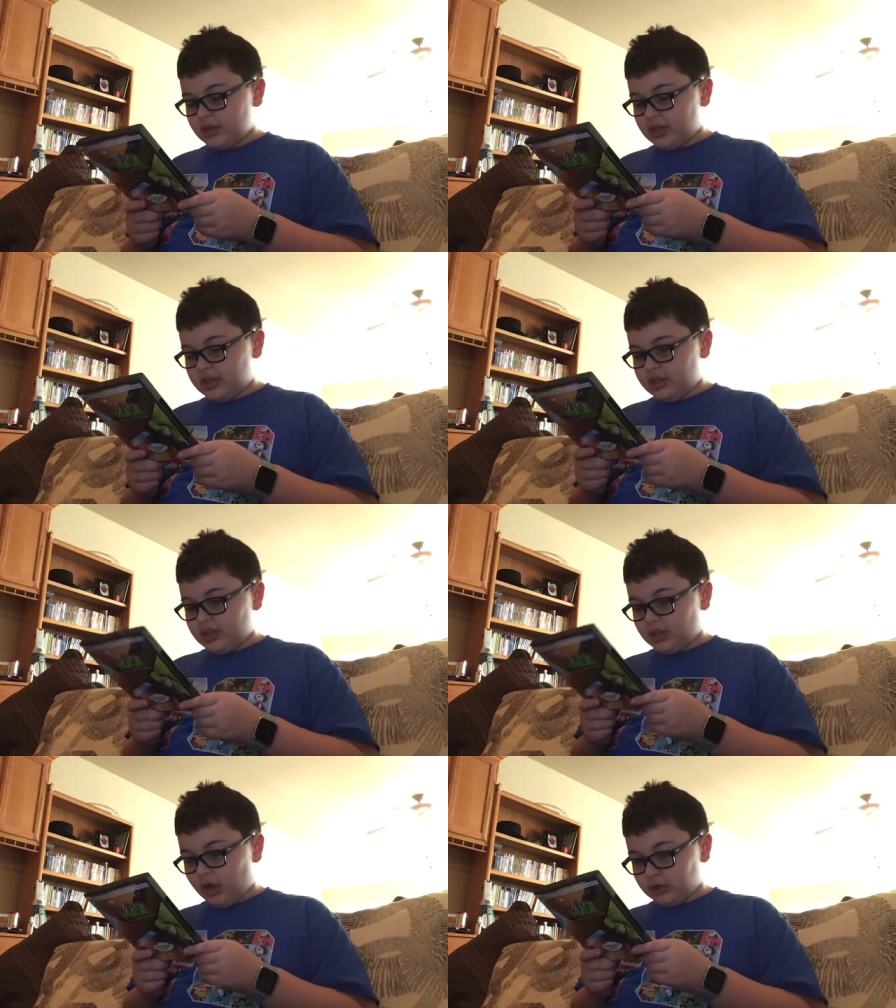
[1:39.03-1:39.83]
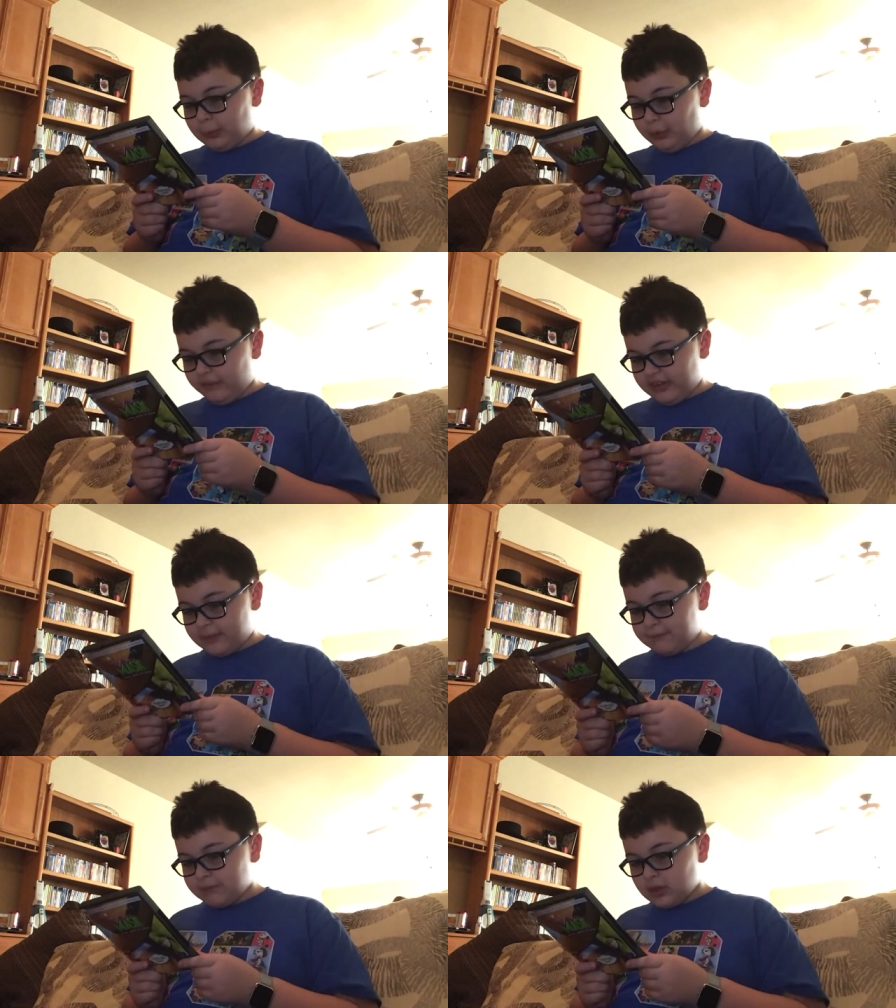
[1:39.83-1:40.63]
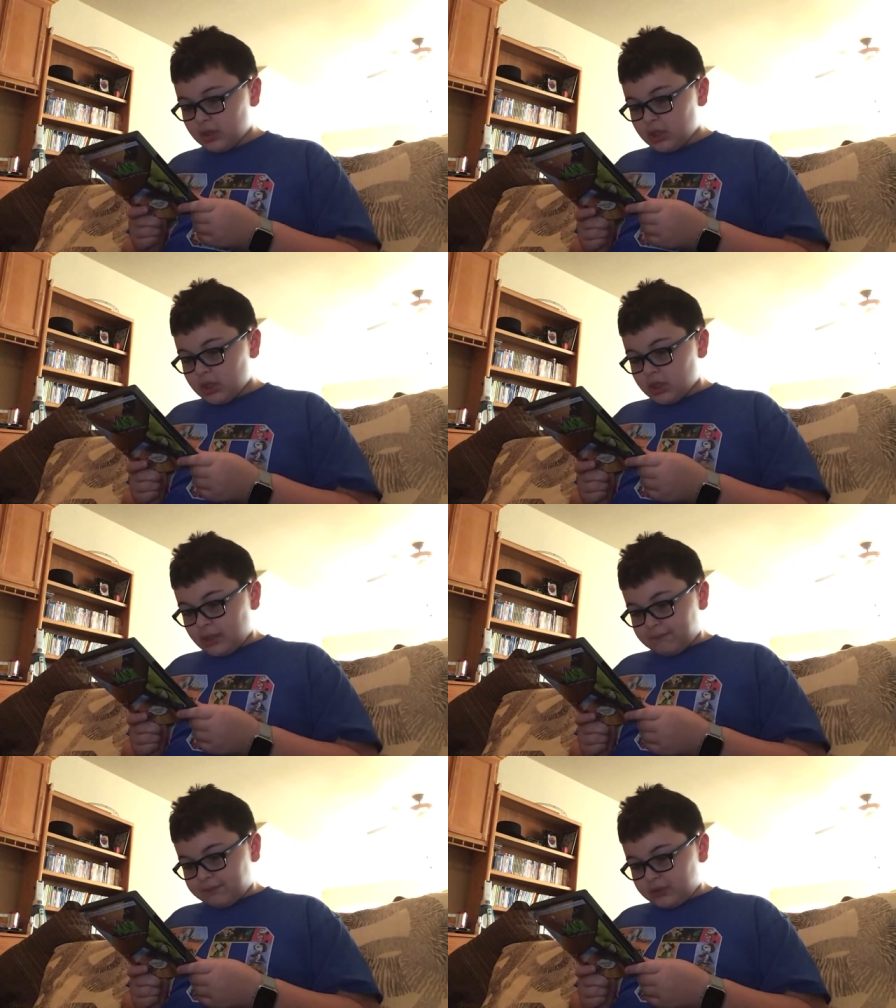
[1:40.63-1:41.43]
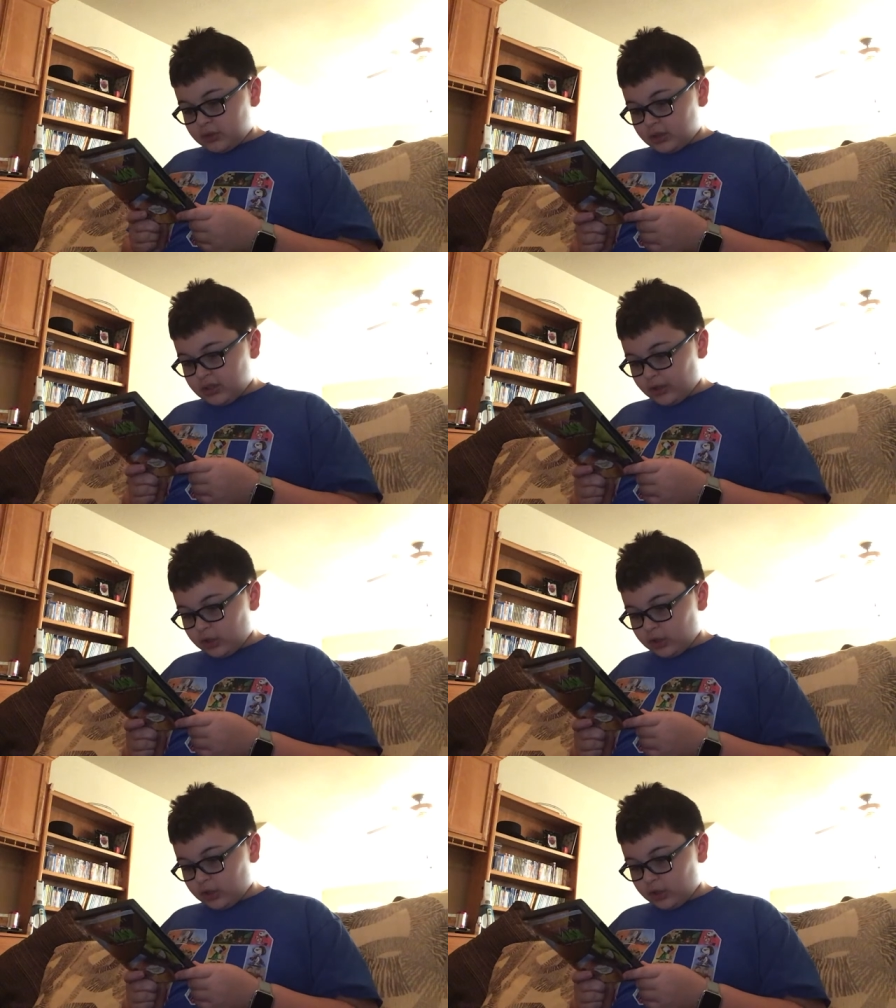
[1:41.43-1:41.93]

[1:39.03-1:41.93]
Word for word: in, in on a movie. Ca